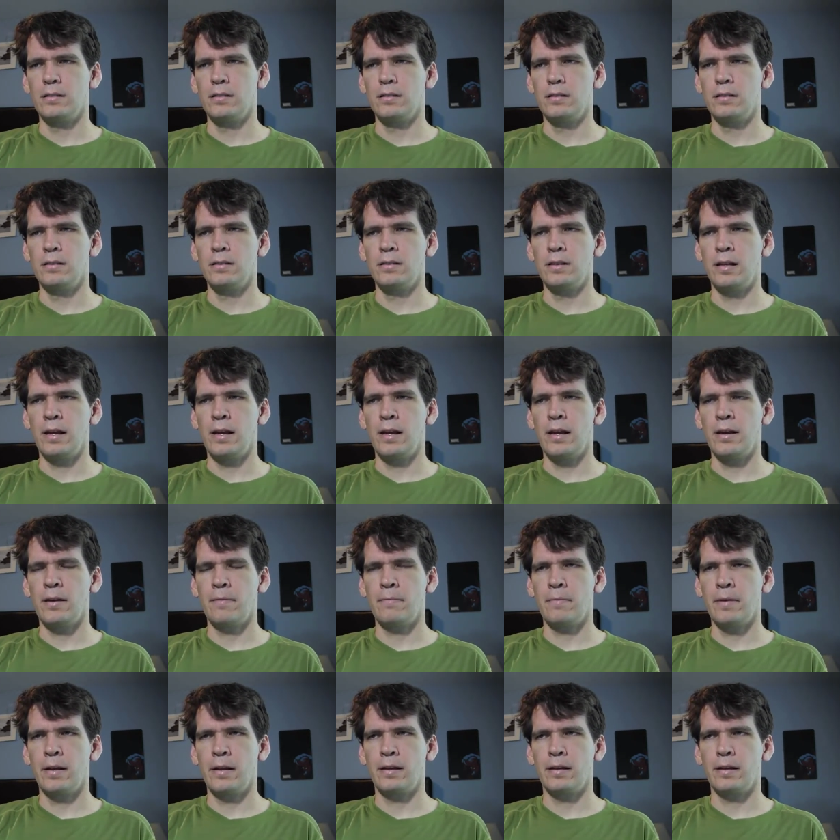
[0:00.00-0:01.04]

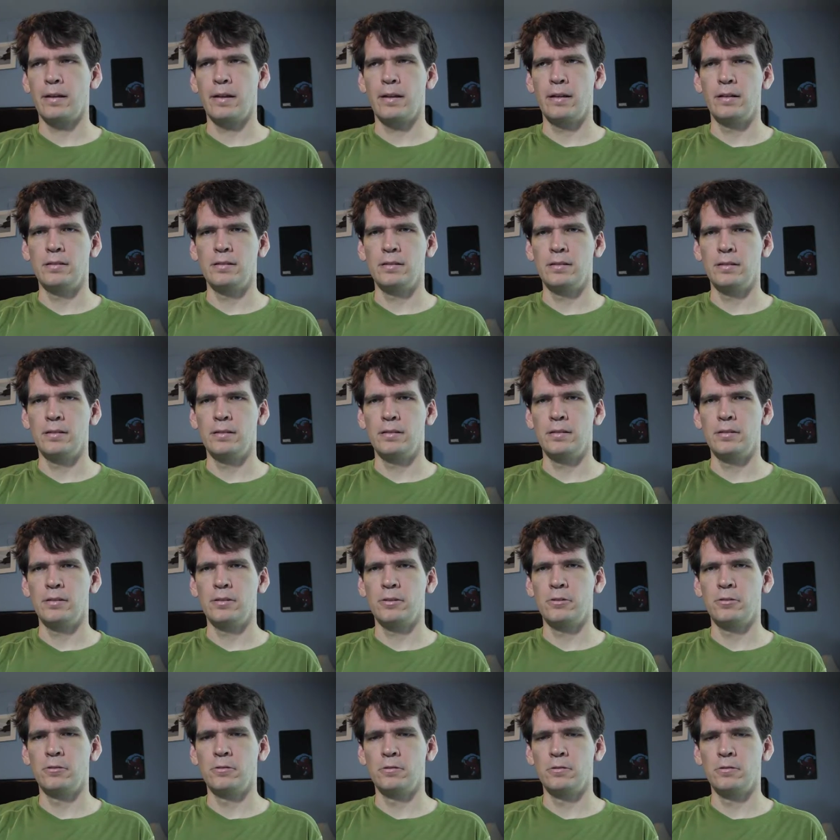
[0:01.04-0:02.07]
Sam and Casey's
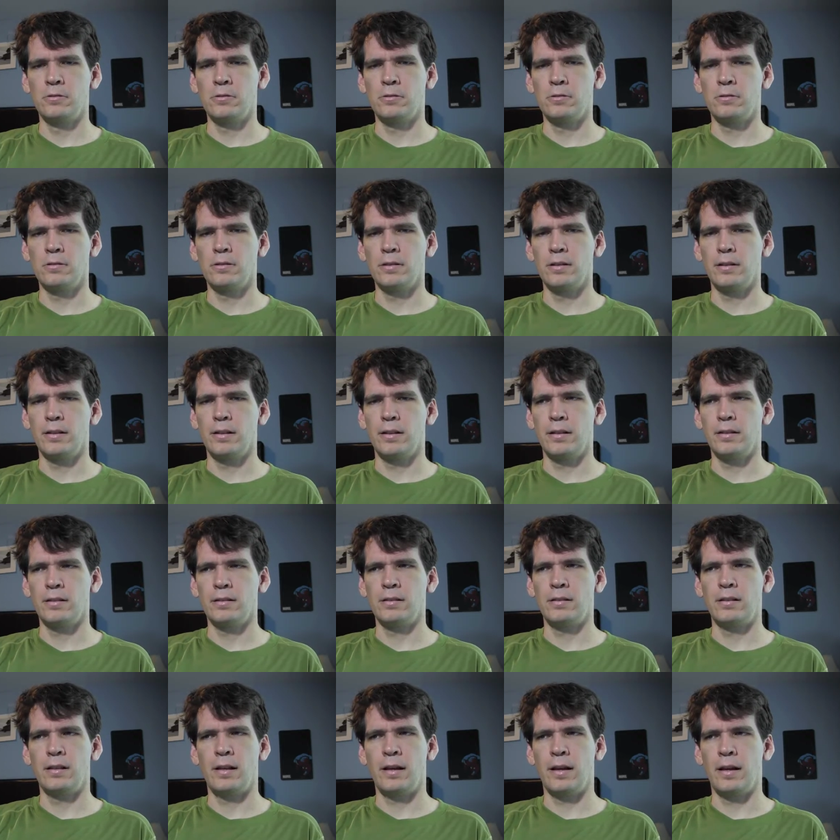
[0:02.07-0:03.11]
school
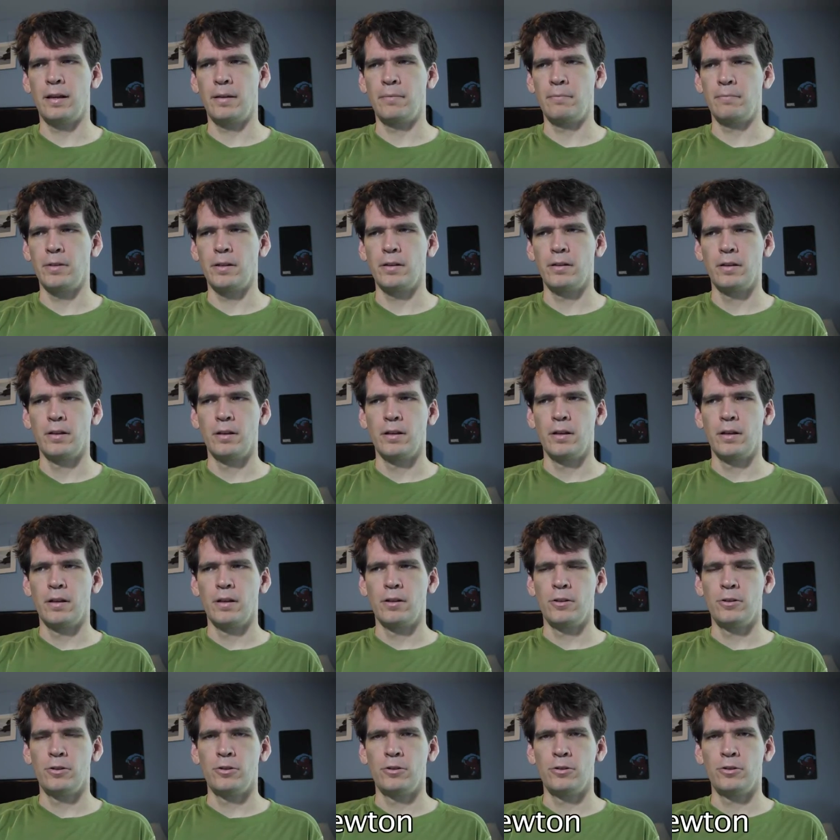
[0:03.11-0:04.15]
is named
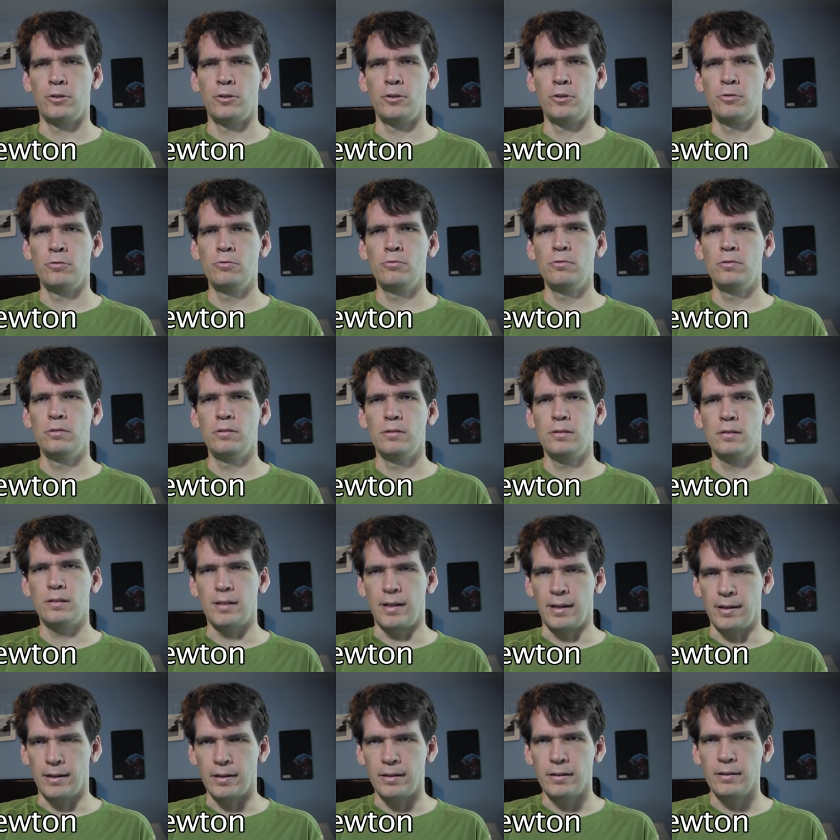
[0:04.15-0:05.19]

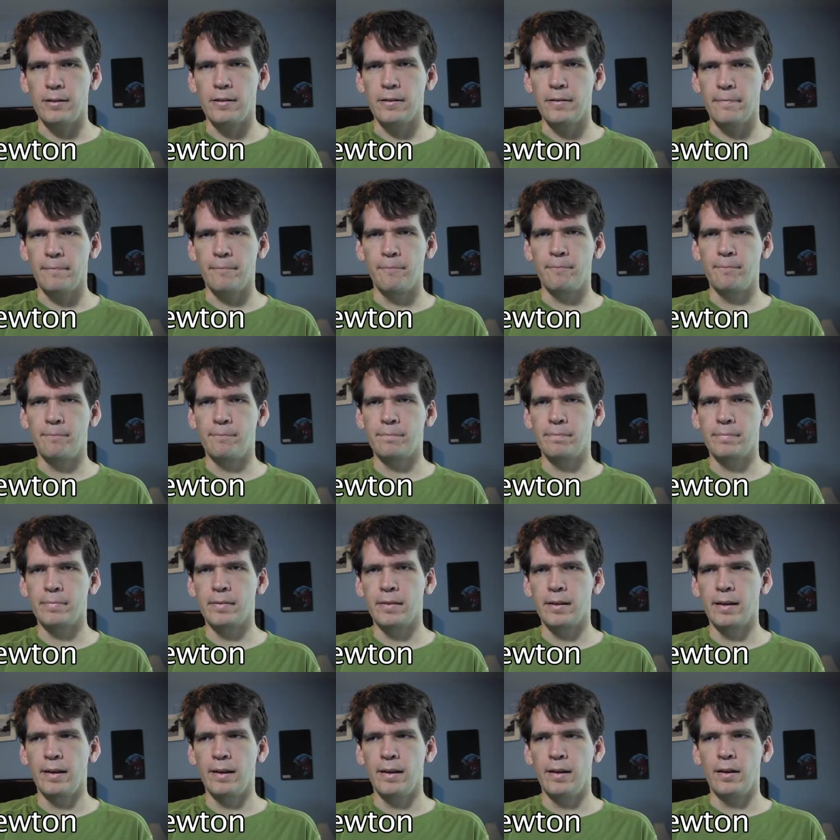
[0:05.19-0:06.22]
Newton,
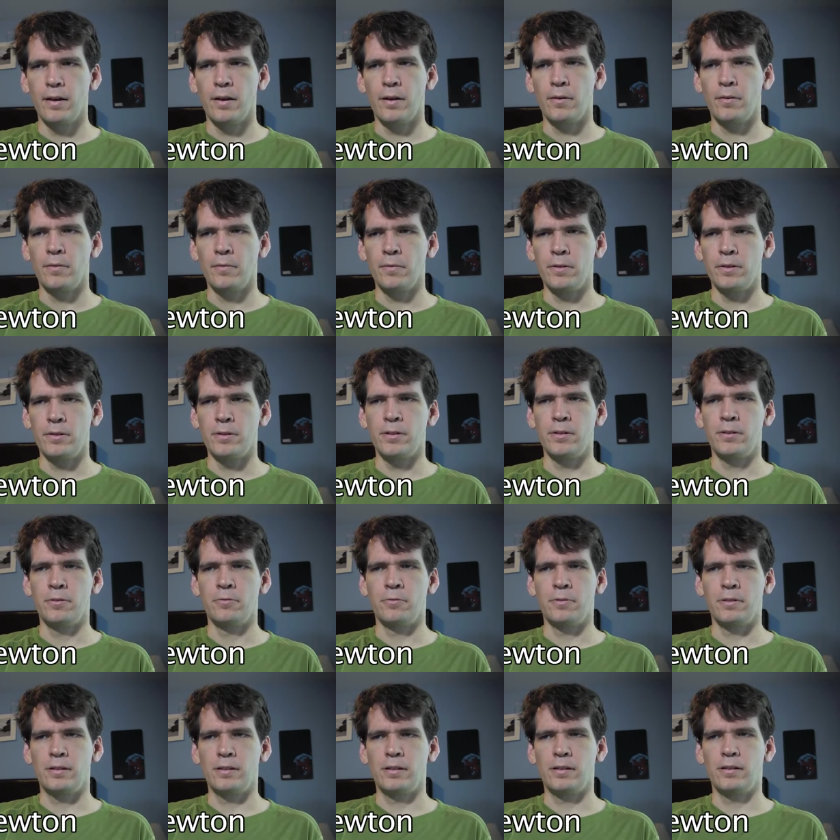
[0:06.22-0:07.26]
which is
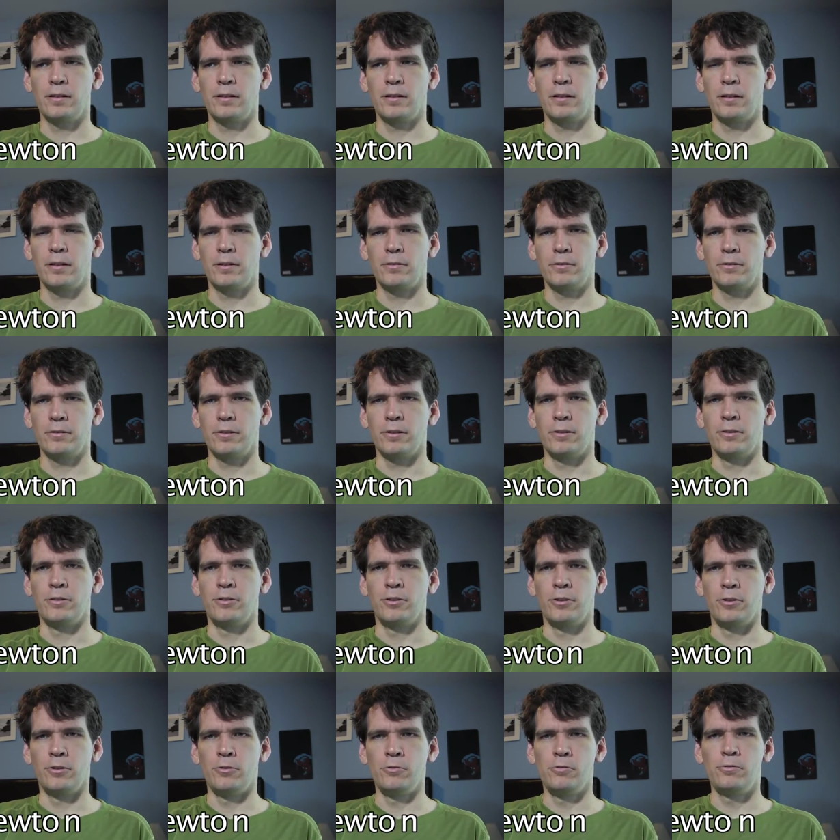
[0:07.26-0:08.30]
really close to
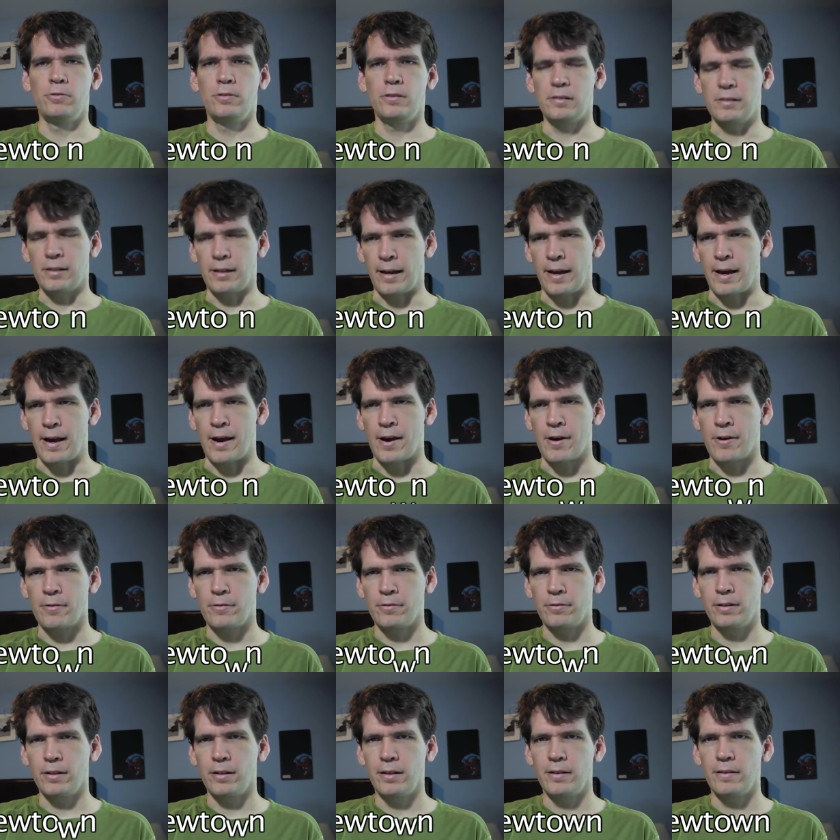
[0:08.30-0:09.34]

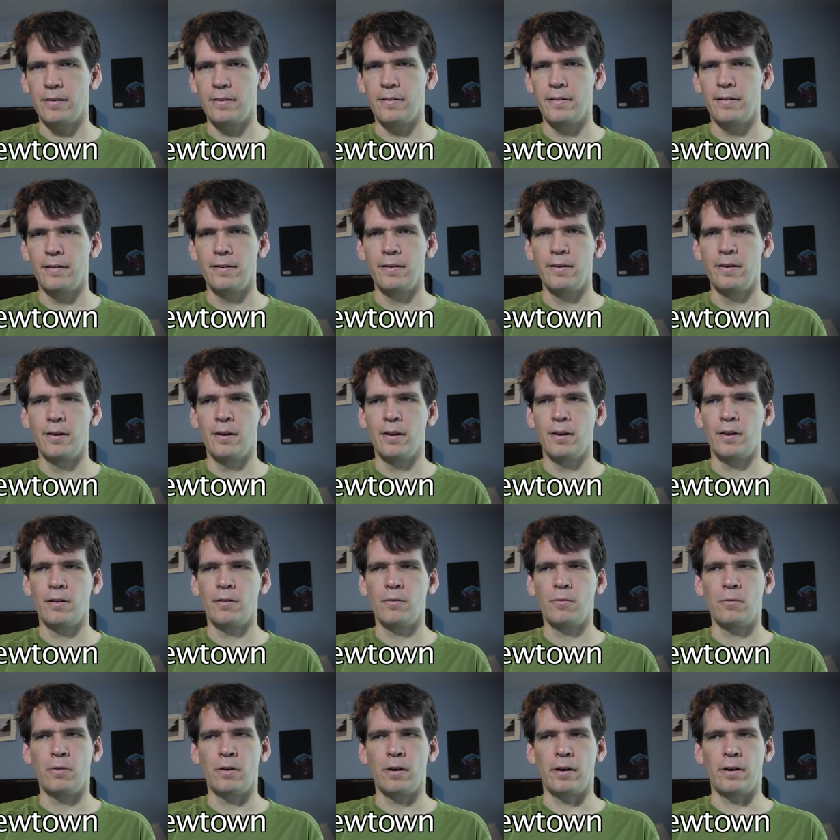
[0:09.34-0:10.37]
Newtown,
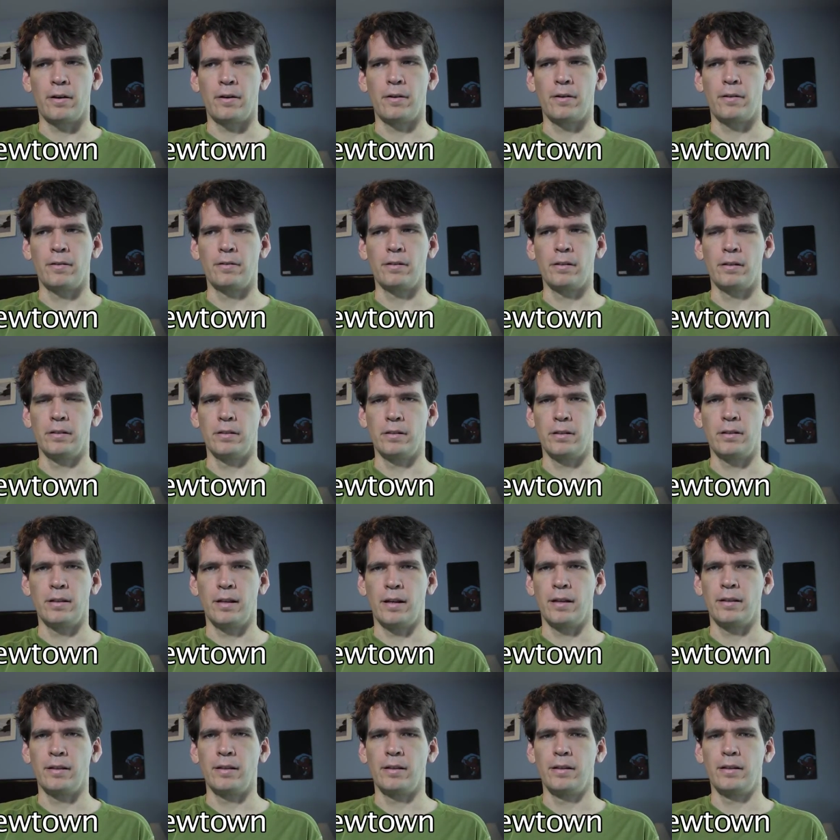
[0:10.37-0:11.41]
where the
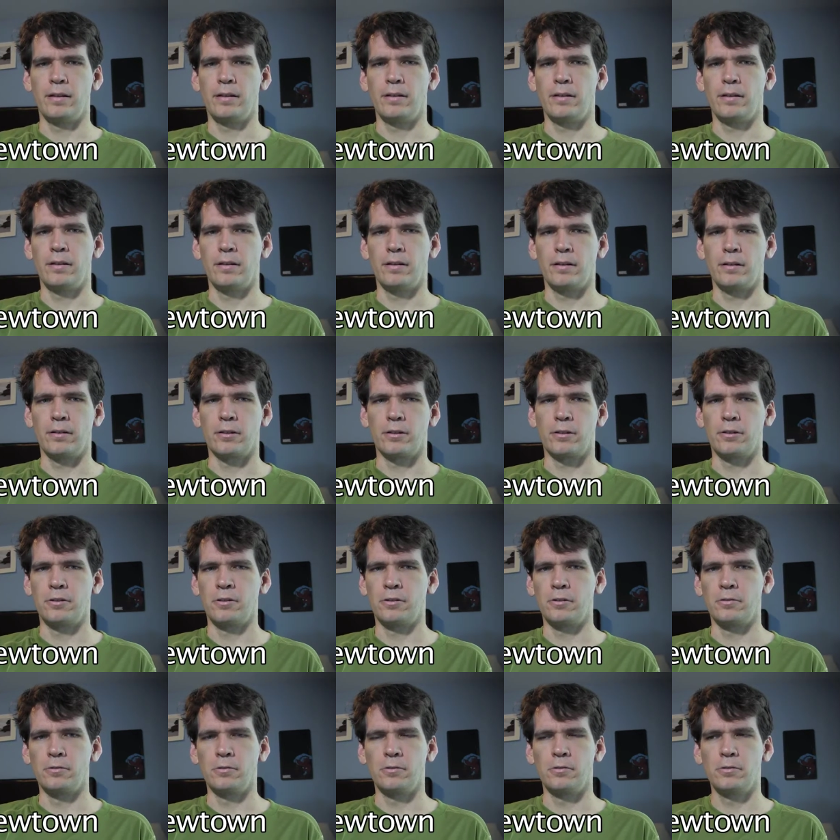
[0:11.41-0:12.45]
Sandy Hook
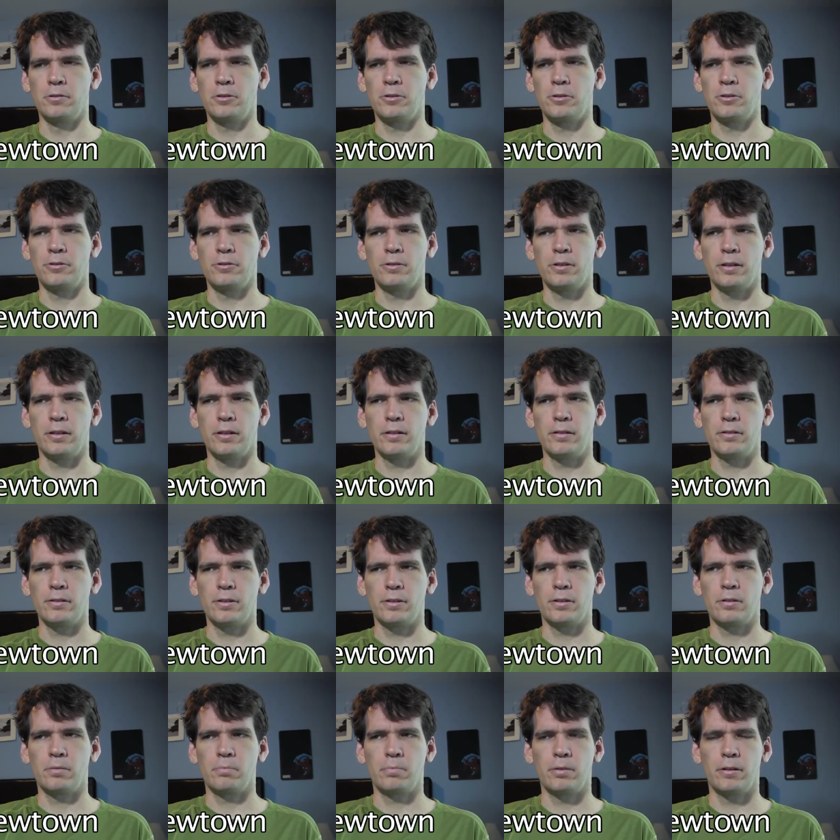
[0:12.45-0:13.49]
school shooting
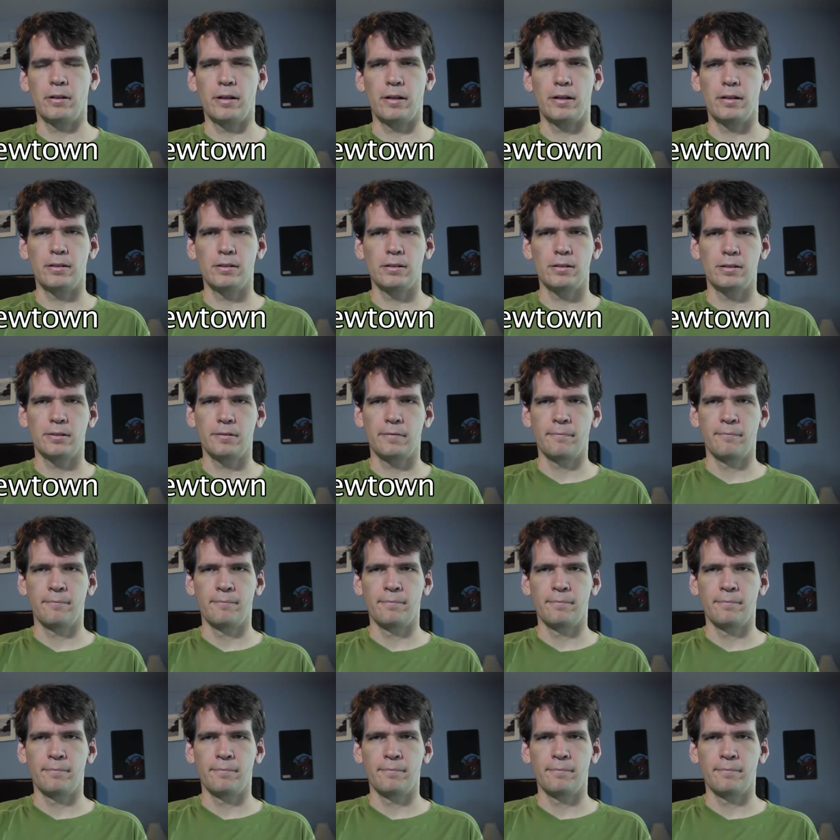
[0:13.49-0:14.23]
took place,